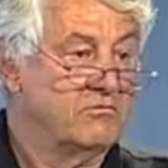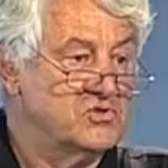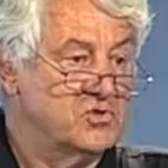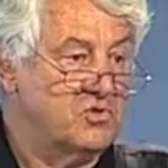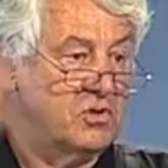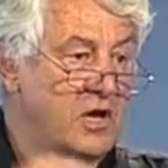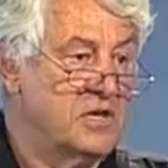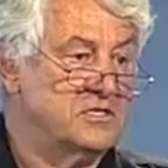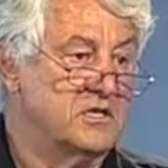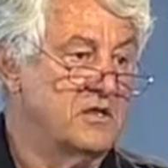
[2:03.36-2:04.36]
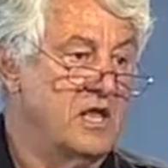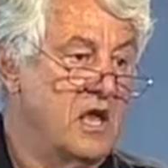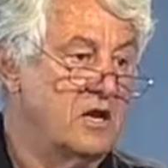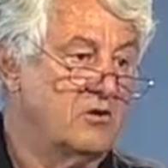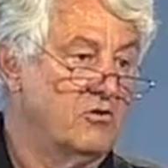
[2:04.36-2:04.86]
synchronize in the
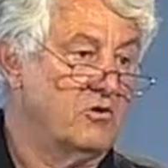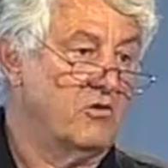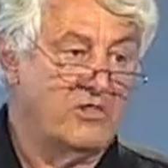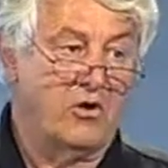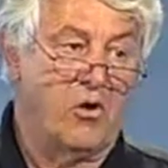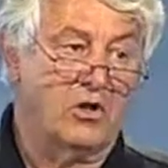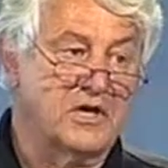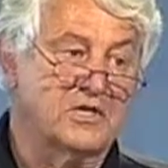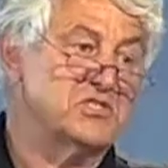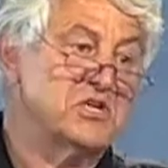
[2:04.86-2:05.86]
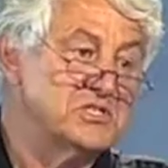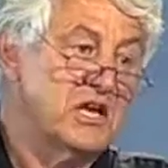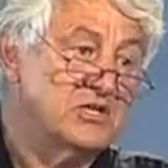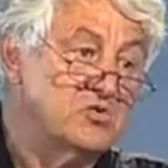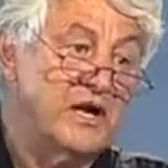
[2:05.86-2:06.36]
end only when they're all done. Since
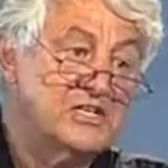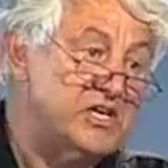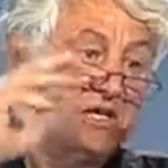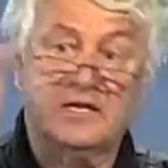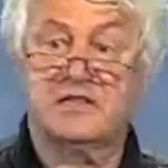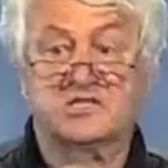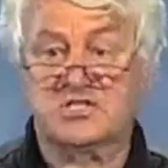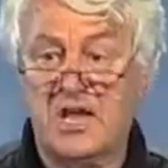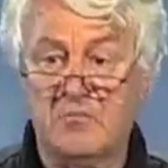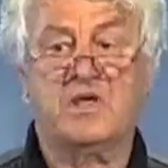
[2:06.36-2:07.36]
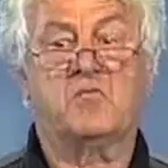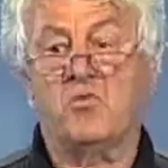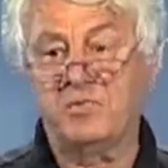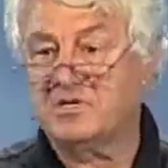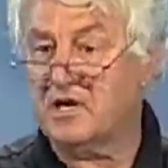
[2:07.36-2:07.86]
they do exactly the same, they will
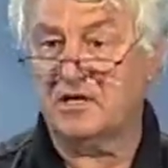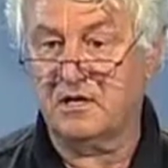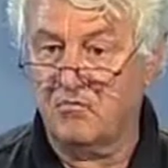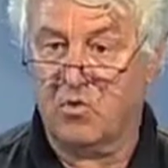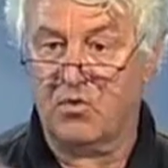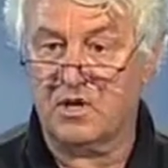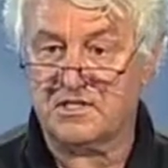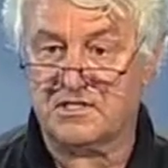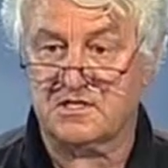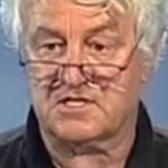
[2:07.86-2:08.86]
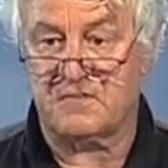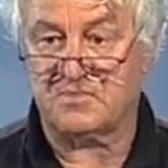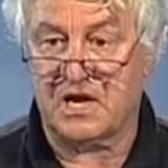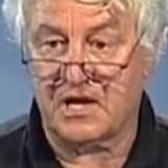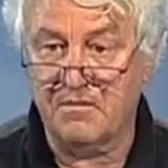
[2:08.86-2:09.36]
be done in more or less the same
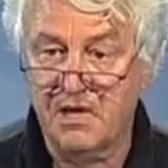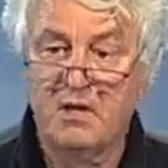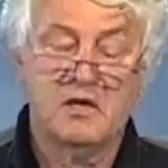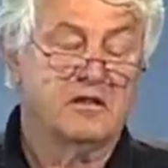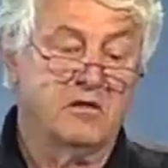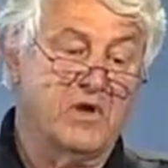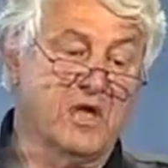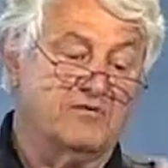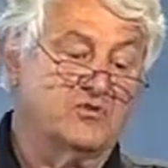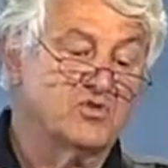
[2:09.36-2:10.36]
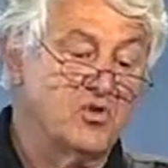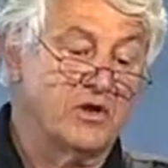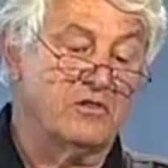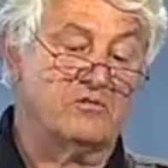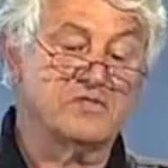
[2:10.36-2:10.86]
time. Then we have to
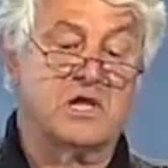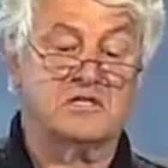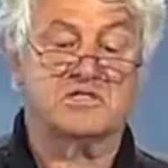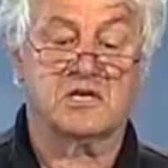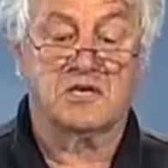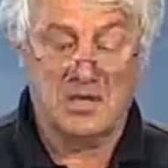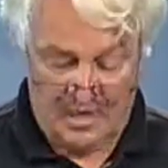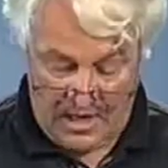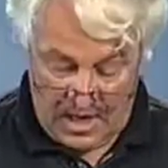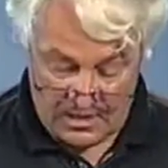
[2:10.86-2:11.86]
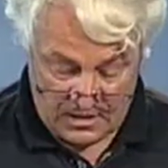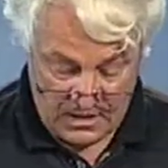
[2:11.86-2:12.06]
join the result set, and